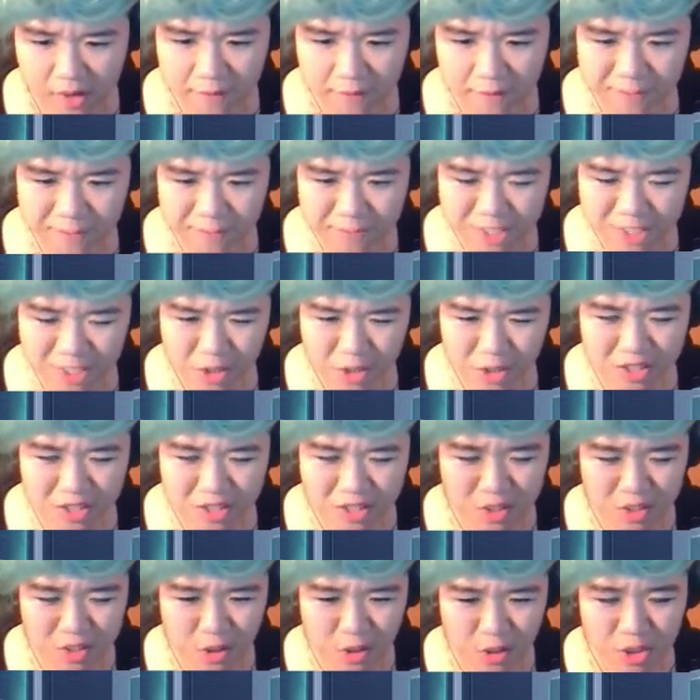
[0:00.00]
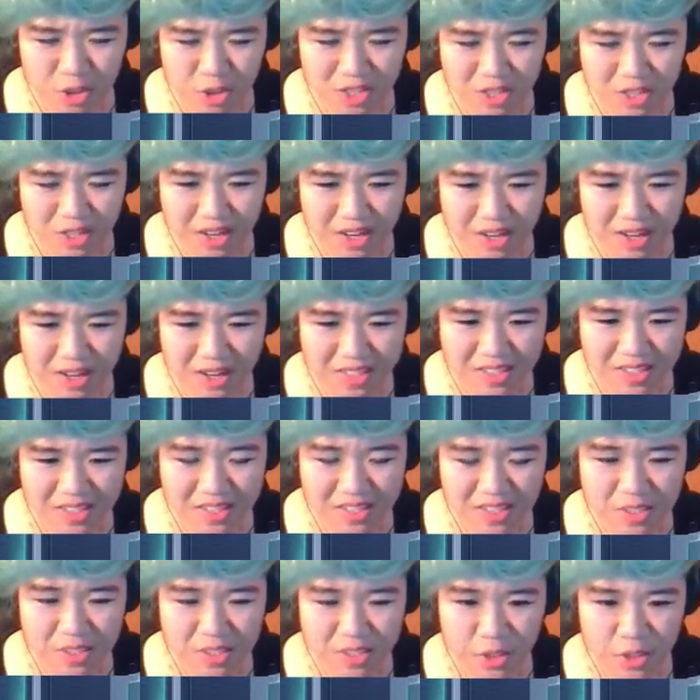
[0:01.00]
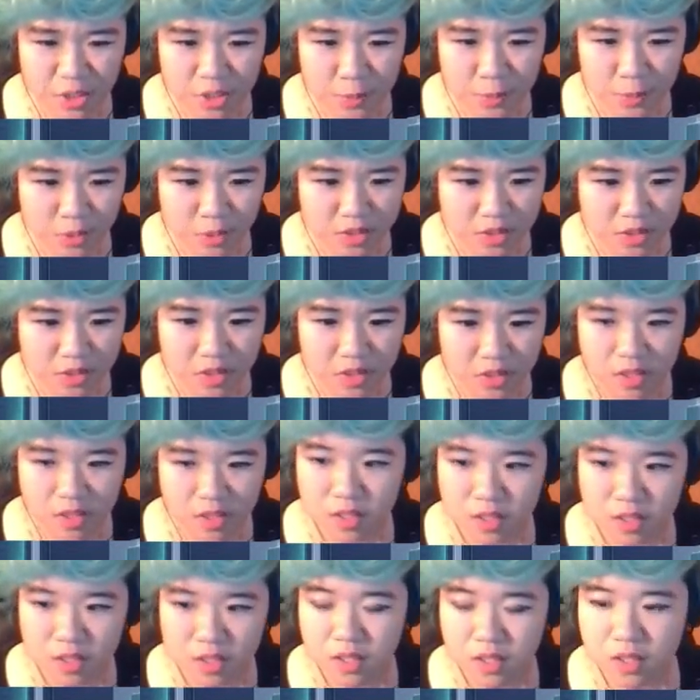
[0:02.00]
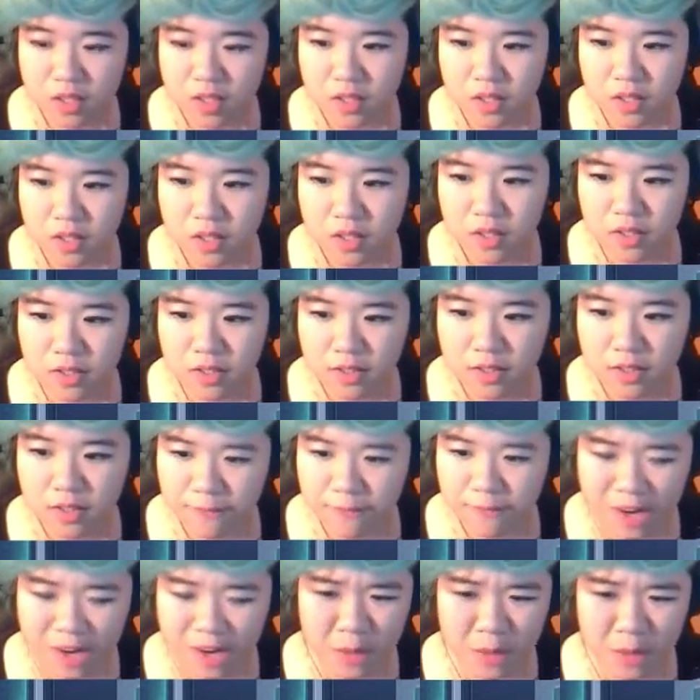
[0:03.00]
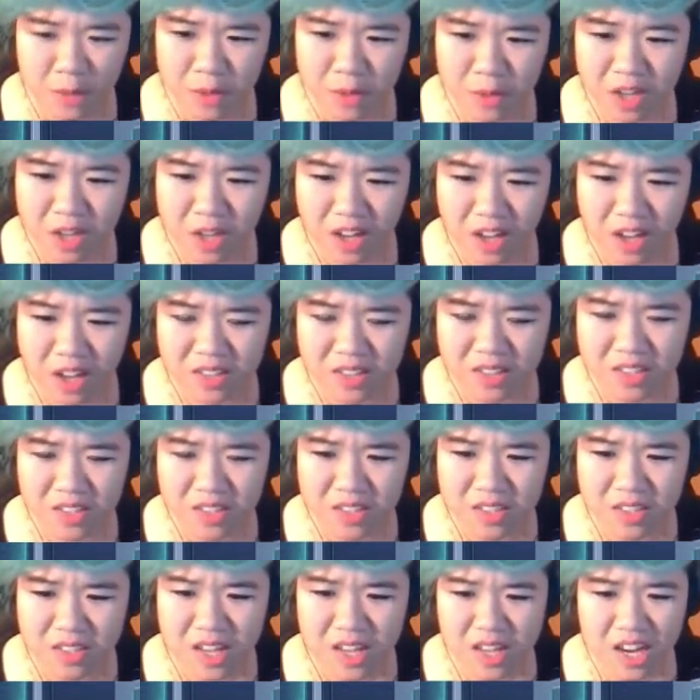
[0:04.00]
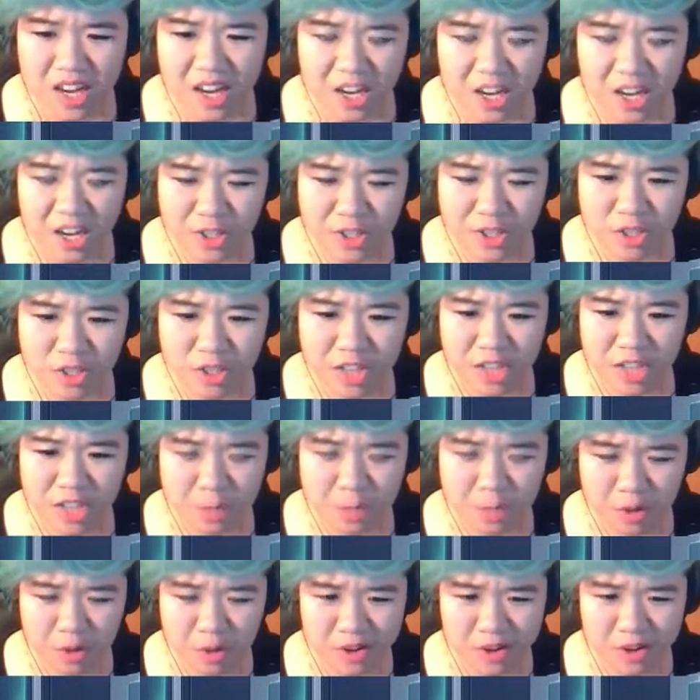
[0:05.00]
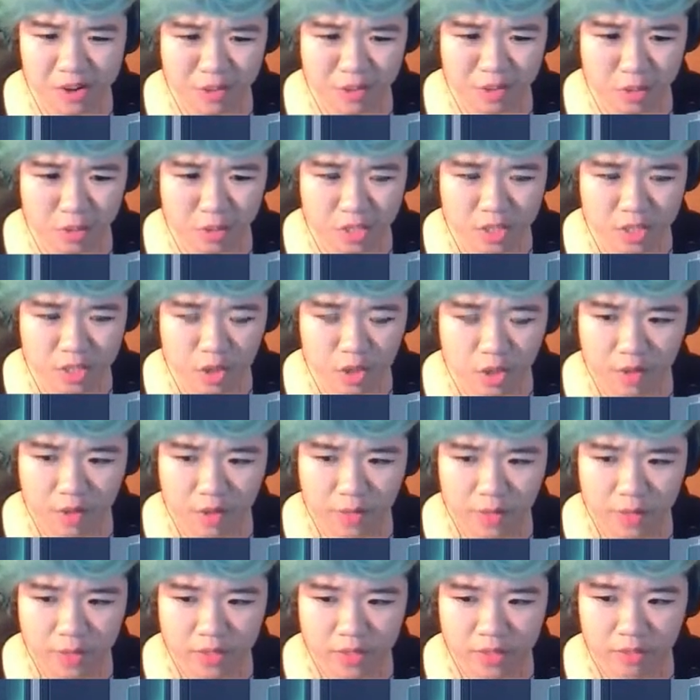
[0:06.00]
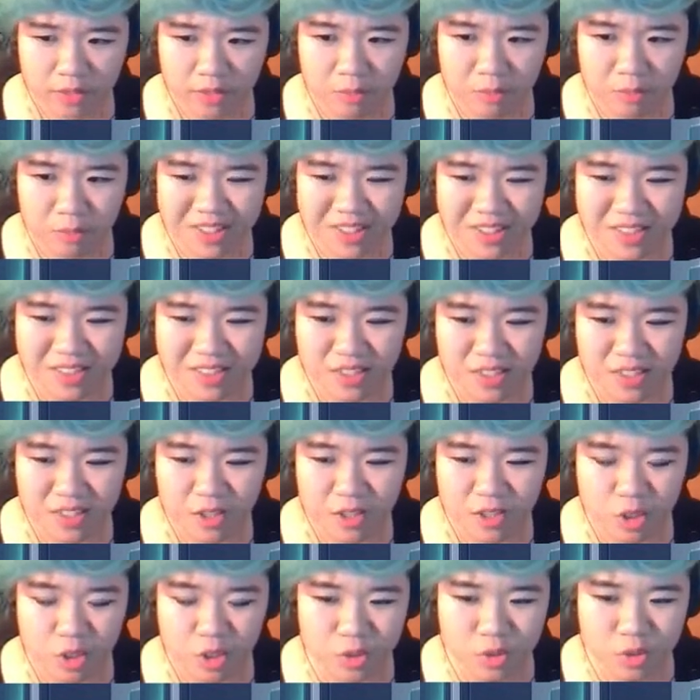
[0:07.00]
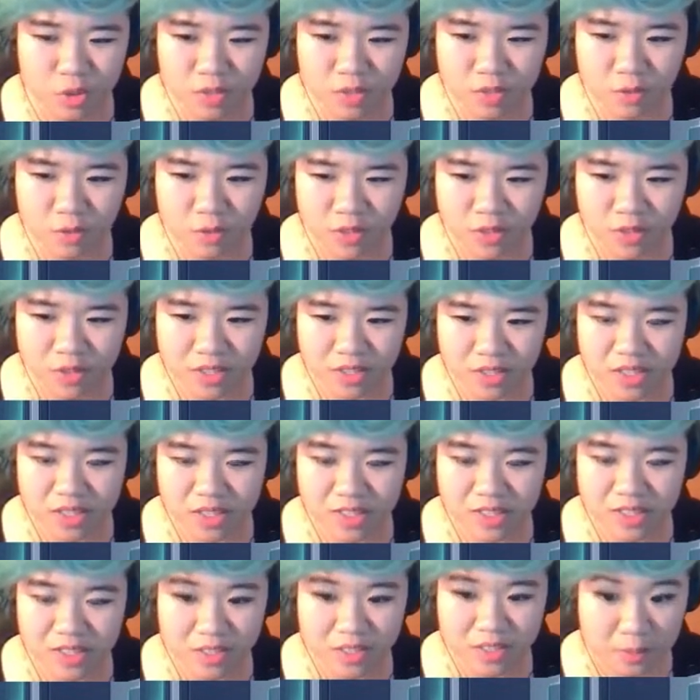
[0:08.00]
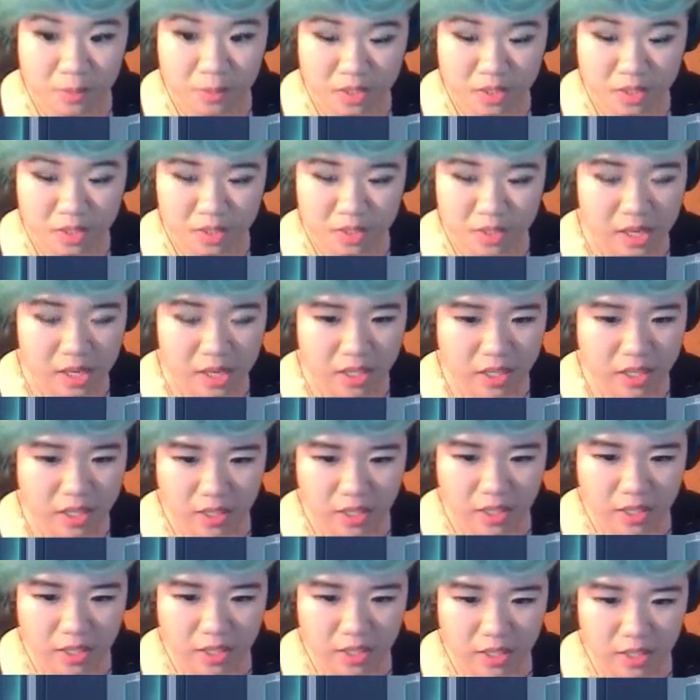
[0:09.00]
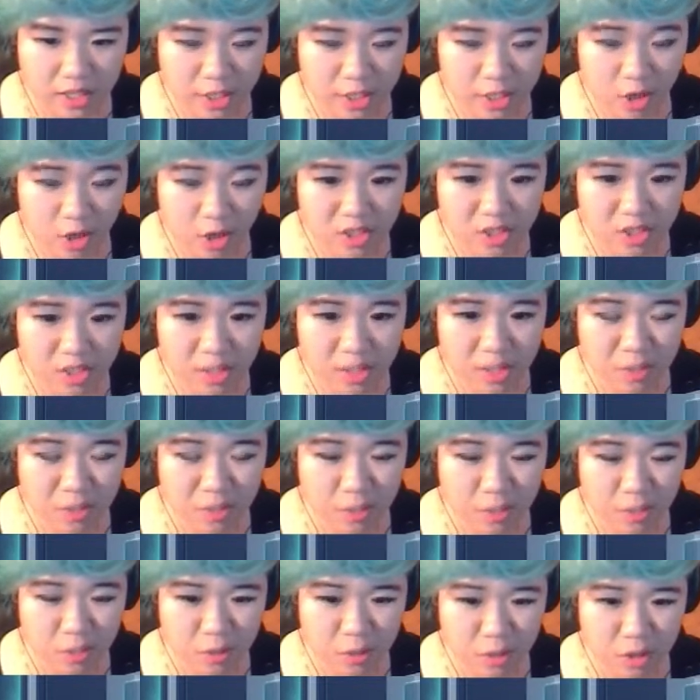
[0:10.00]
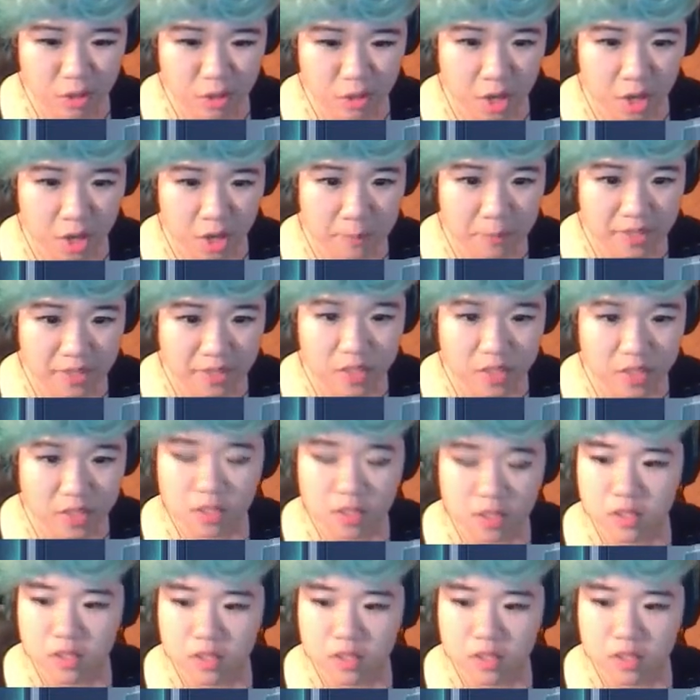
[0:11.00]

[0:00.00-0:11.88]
Physical exertion acts as a stimulant. The pheromone causes others to temporarily lose control of themselves, but its usefulness is limited. Not currently applicable to combat.